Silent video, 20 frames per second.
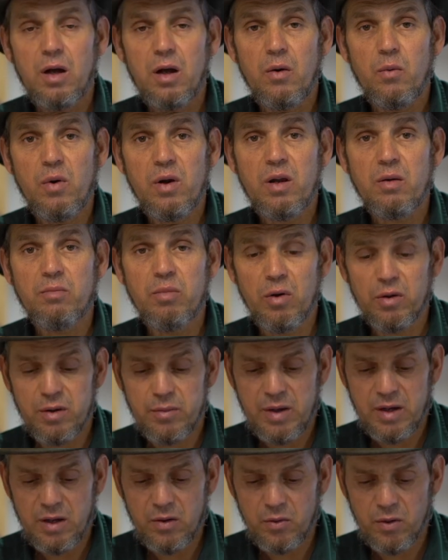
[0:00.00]
We can build
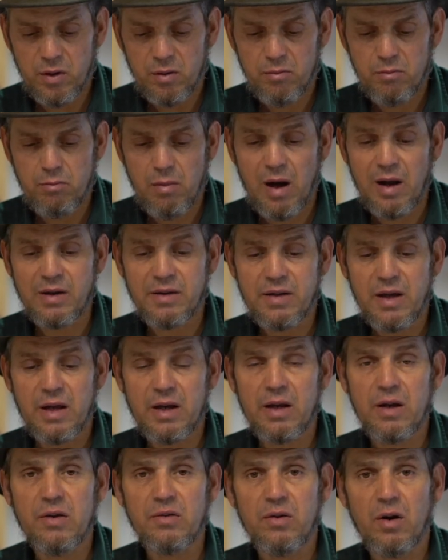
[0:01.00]
them anywhere.
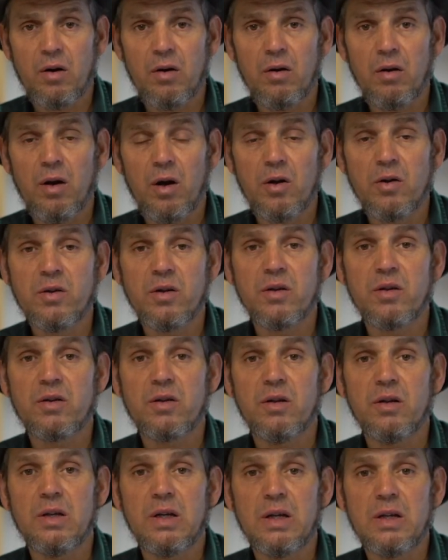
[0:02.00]
Montana is our largest